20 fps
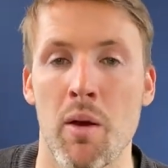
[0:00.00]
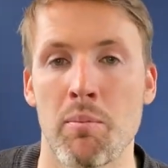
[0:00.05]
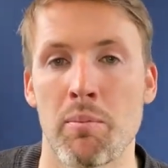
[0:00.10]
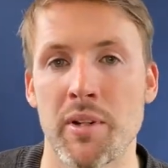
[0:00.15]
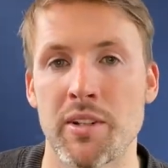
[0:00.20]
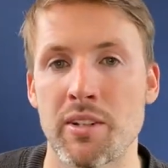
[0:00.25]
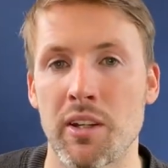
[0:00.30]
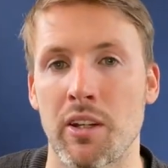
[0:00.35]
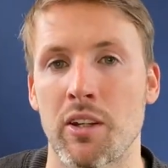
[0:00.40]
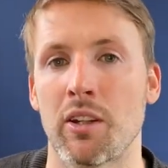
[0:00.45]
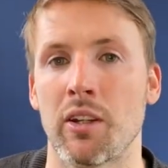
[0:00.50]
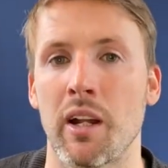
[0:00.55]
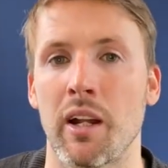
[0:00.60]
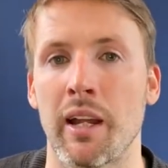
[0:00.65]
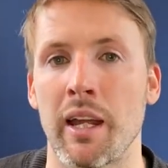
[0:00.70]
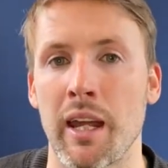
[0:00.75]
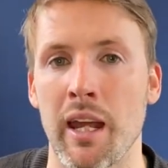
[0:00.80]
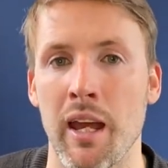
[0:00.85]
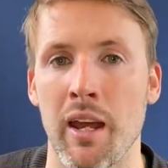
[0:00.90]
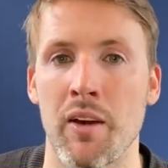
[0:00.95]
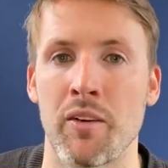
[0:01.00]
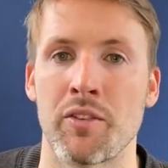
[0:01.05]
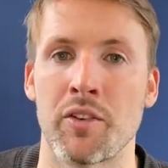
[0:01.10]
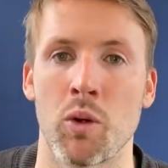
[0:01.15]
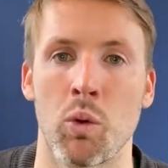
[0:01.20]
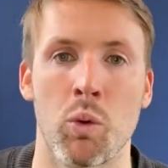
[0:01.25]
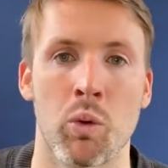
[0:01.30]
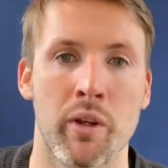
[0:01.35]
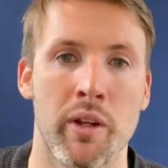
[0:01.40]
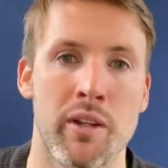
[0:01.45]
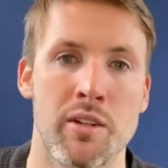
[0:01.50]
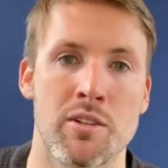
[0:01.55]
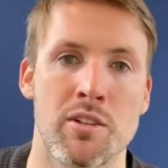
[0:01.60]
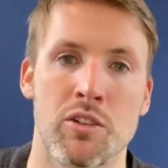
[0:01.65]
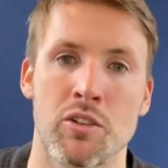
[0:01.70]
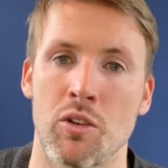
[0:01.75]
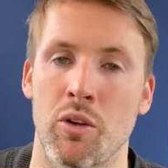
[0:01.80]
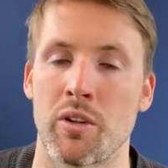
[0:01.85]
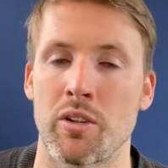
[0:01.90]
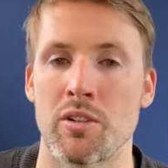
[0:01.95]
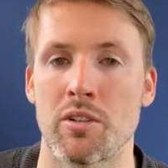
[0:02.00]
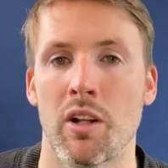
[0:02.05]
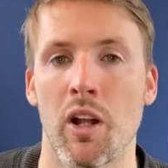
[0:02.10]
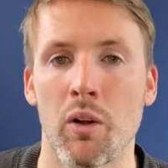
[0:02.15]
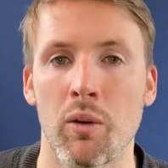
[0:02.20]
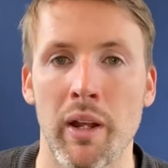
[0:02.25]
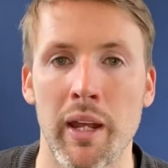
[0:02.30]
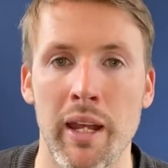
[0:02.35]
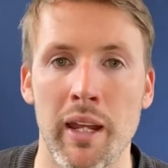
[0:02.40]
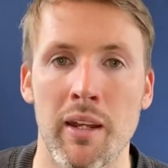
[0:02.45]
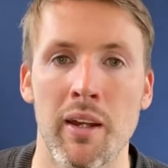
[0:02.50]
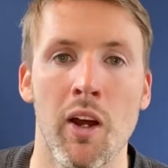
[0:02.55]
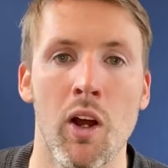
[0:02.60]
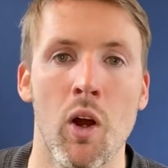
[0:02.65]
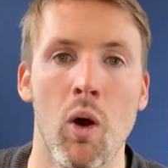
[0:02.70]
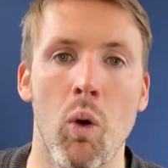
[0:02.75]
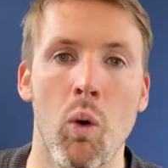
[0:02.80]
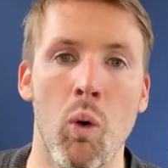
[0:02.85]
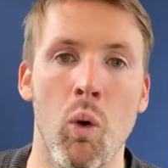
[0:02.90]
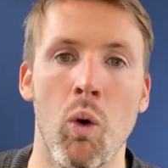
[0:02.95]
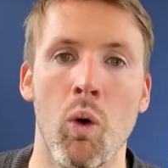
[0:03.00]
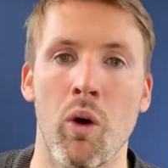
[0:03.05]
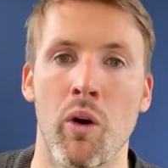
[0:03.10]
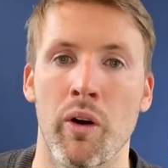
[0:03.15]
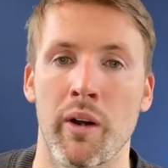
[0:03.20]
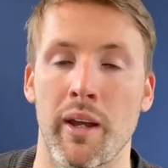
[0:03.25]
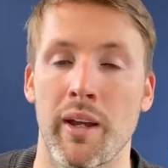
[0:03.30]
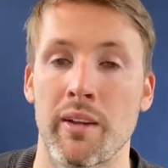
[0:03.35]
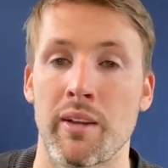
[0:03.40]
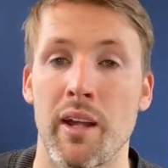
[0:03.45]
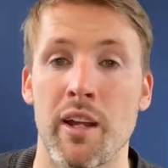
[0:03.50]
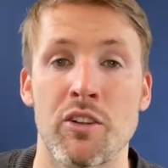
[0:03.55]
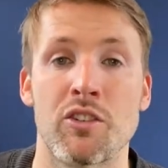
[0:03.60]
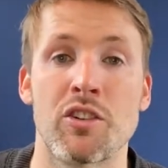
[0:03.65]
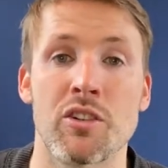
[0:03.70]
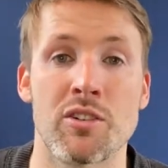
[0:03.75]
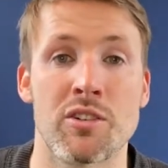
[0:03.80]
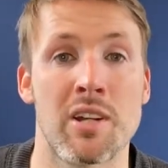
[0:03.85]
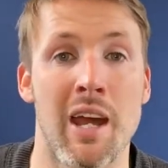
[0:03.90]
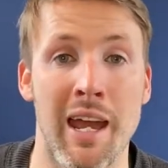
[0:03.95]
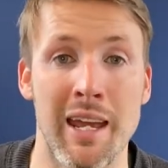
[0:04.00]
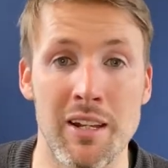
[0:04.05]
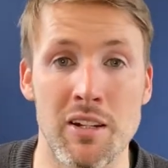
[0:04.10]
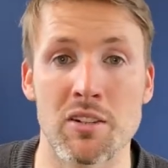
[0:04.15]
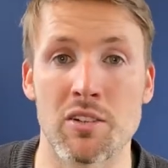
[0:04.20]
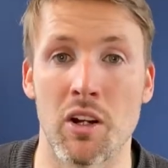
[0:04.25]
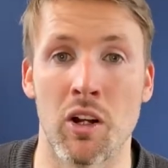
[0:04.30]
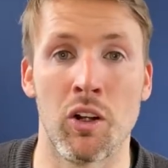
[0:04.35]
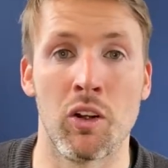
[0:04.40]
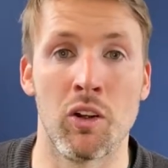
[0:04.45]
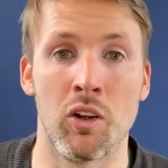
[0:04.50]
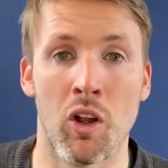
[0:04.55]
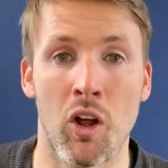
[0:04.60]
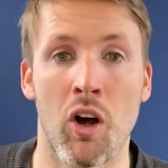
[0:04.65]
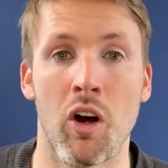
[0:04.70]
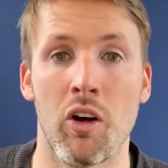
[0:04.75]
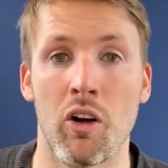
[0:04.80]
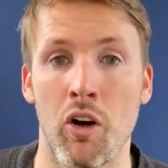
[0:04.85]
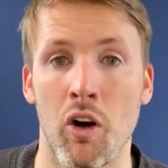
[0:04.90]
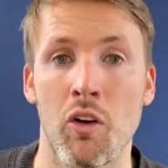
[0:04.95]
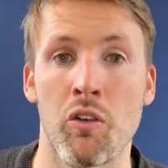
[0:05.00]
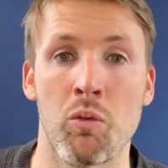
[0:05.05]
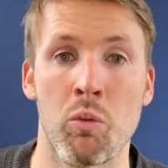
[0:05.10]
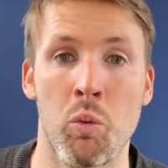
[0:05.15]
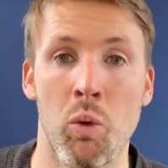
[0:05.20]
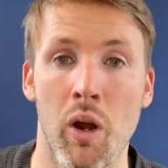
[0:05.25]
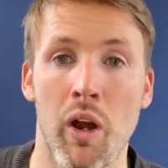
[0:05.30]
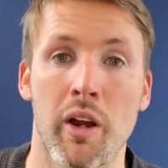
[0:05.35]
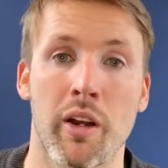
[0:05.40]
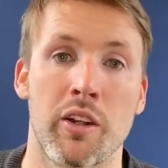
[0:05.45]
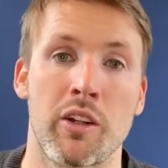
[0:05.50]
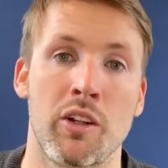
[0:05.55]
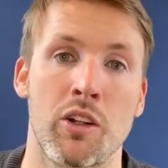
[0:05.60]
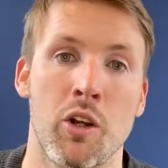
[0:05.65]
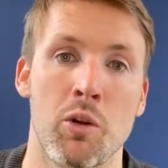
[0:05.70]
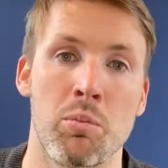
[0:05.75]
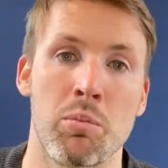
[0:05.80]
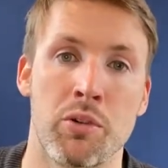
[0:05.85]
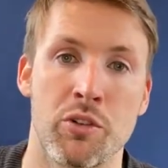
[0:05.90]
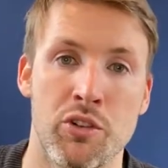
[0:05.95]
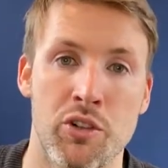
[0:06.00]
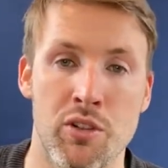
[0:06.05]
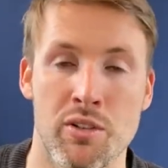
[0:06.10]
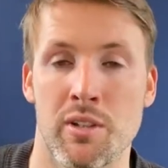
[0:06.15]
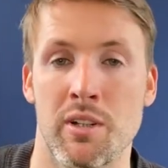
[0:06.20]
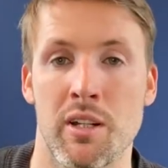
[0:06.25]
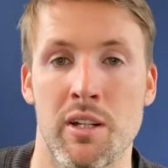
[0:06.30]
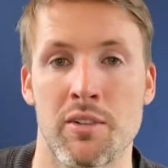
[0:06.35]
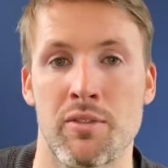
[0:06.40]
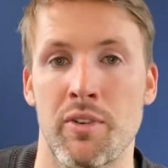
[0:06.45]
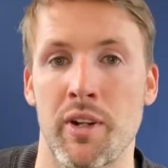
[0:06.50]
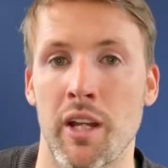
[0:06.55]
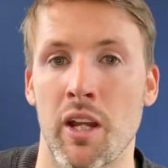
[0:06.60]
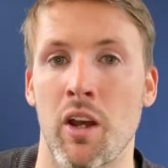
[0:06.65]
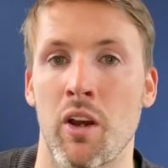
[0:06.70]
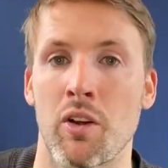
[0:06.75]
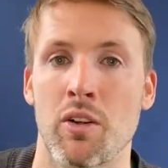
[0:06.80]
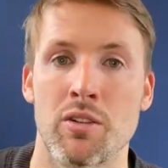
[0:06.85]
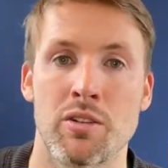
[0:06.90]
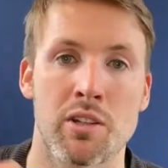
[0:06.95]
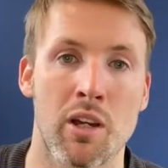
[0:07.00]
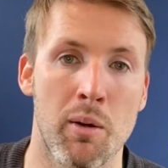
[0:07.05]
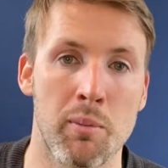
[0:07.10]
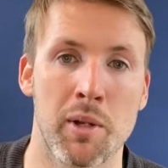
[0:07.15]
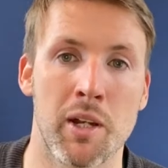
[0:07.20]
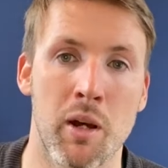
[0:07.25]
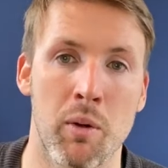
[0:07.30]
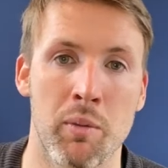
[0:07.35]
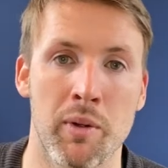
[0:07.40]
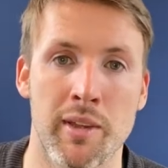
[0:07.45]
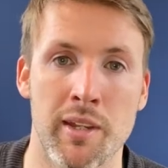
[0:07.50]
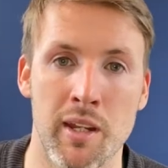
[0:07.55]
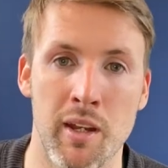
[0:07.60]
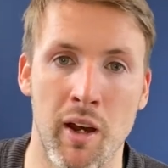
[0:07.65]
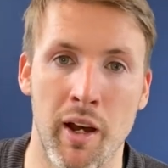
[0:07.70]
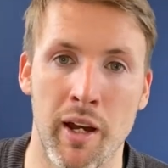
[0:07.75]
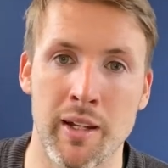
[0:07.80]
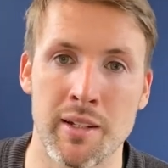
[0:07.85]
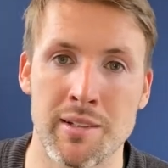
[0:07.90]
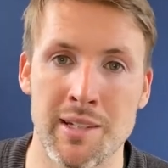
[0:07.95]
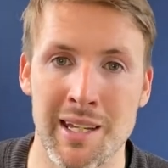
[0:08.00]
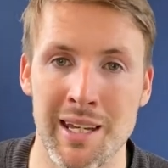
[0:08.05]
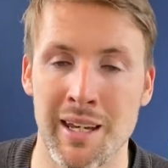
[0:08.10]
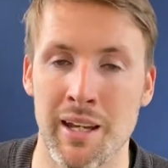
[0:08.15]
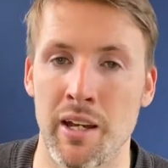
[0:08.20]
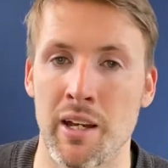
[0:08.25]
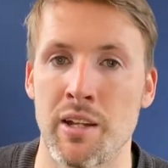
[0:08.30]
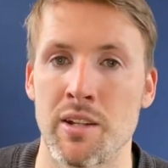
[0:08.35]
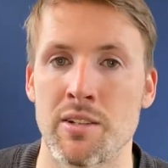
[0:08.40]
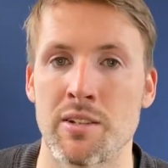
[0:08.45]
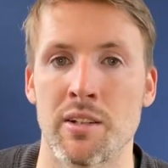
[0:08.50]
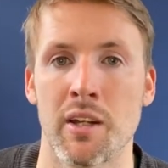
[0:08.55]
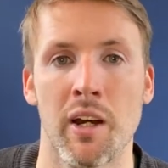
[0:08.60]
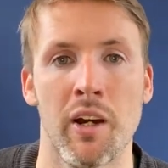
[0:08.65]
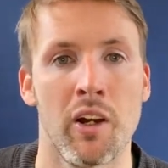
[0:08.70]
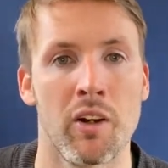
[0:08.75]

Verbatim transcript: particularly if your audience is growing slowly or it just takes a lot of work, you know, producing these videos, coming up with the ideas,